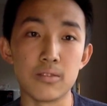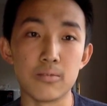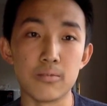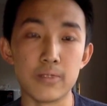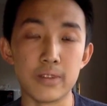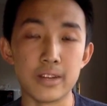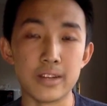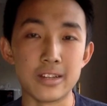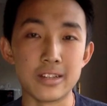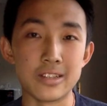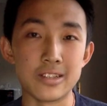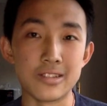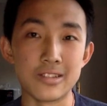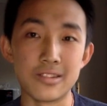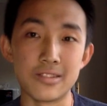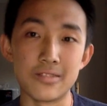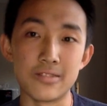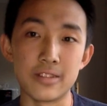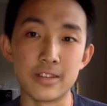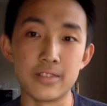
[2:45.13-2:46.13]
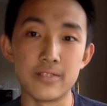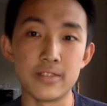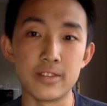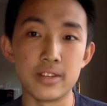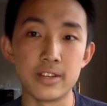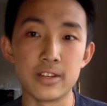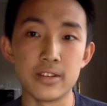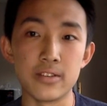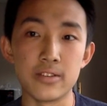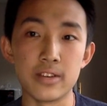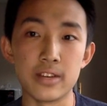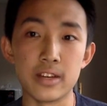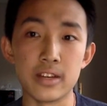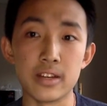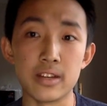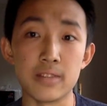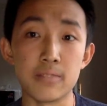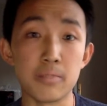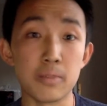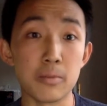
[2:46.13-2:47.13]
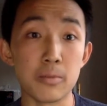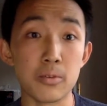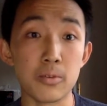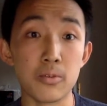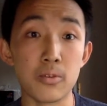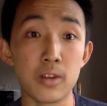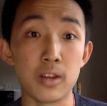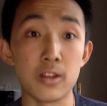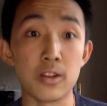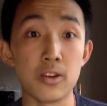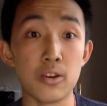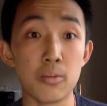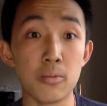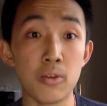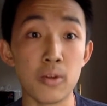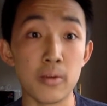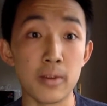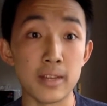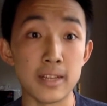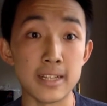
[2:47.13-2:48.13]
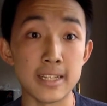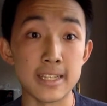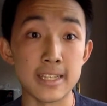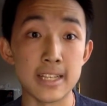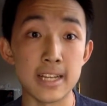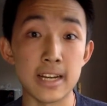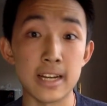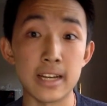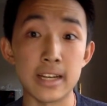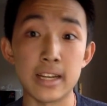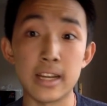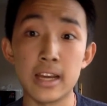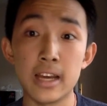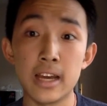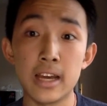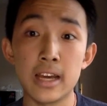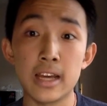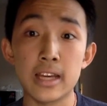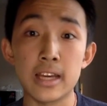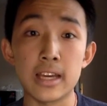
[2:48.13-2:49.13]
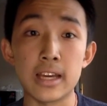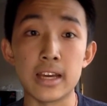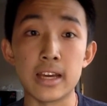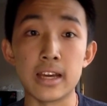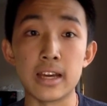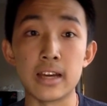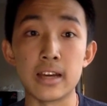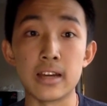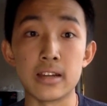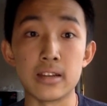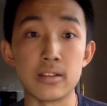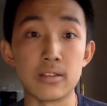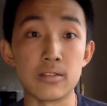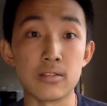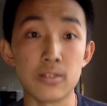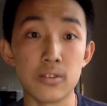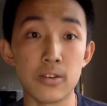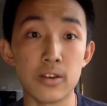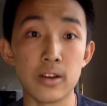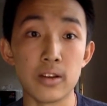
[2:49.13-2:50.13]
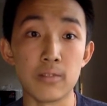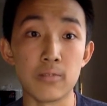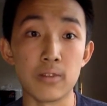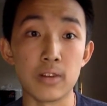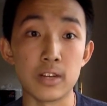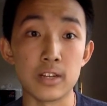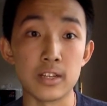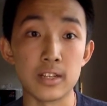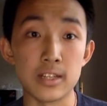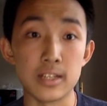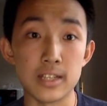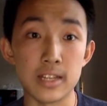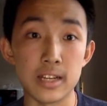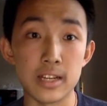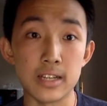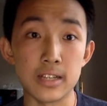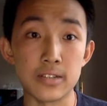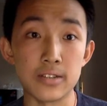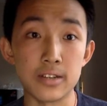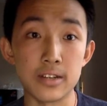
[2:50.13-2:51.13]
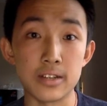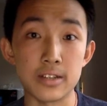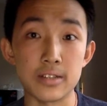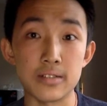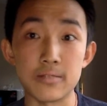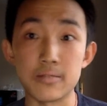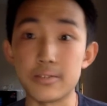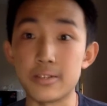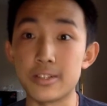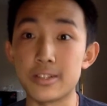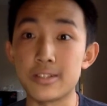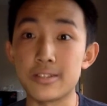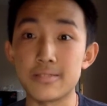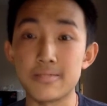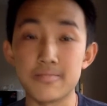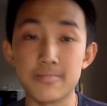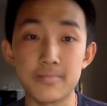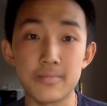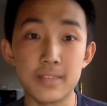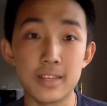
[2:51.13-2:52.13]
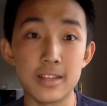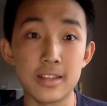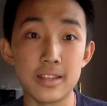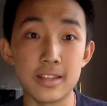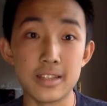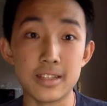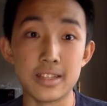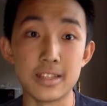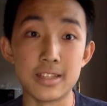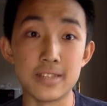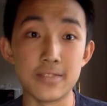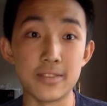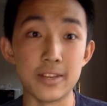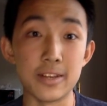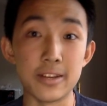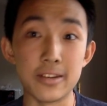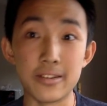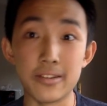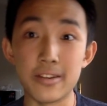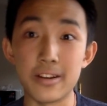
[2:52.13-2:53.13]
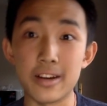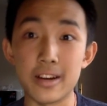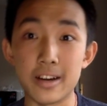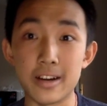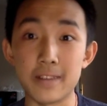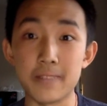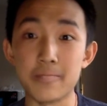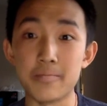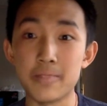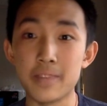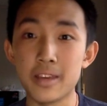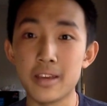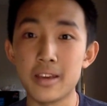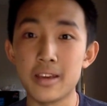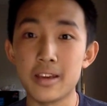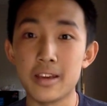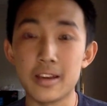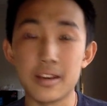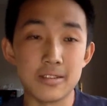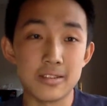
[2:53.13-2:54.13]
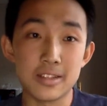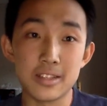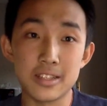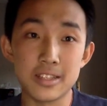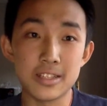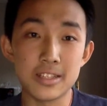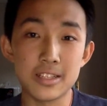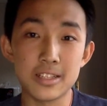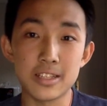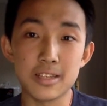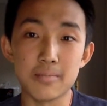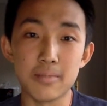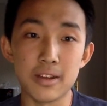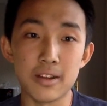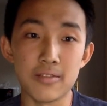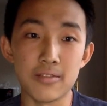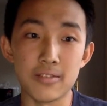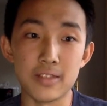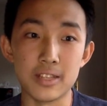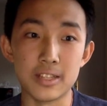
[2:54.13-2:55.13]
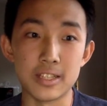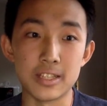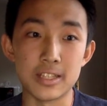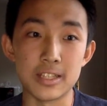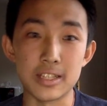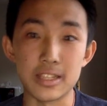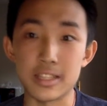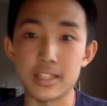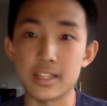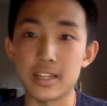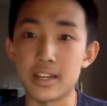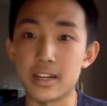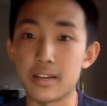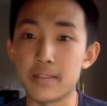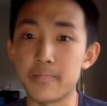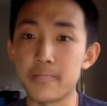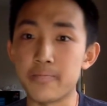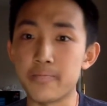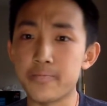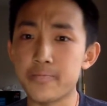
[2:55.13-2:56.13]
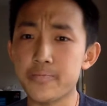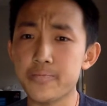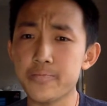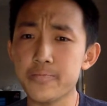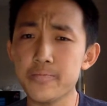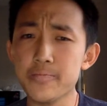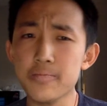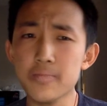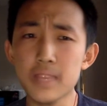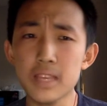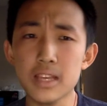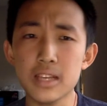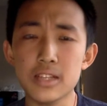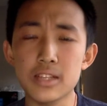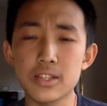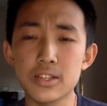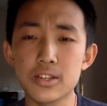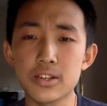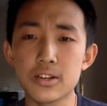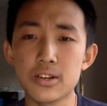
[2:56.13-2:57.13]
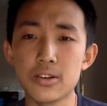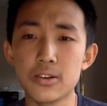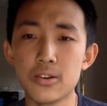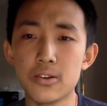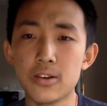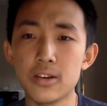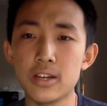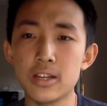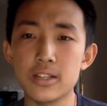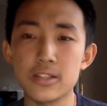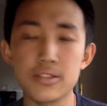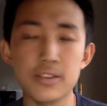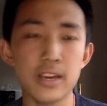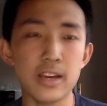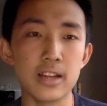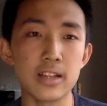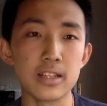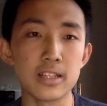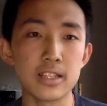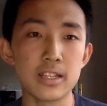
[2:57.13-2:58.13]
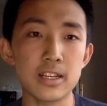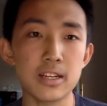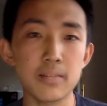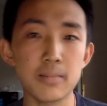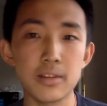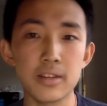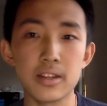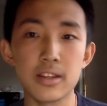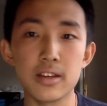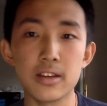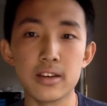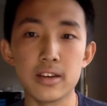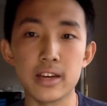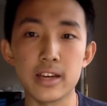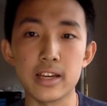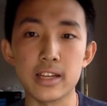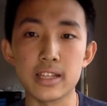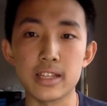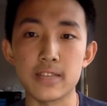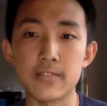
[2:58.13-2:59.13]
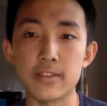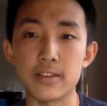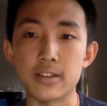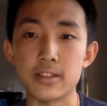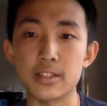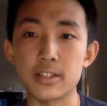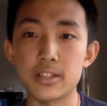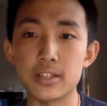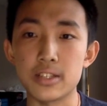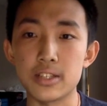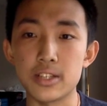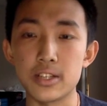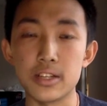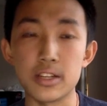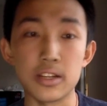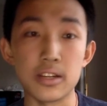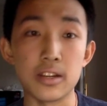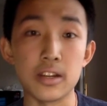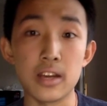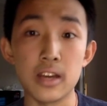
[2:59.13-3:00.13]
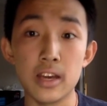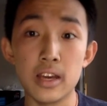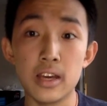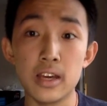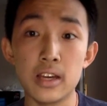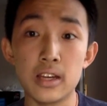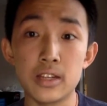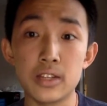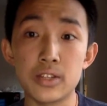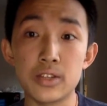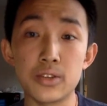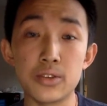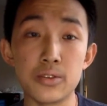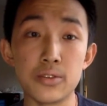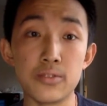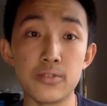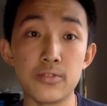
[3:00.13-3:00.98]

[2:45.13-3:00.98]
wait until the flight video, and people who want to know more about the design can go ahead and watch the design introduction, which is this video. Just a bit of logistics. So yeah, let's talk about the ASF-X Shinden II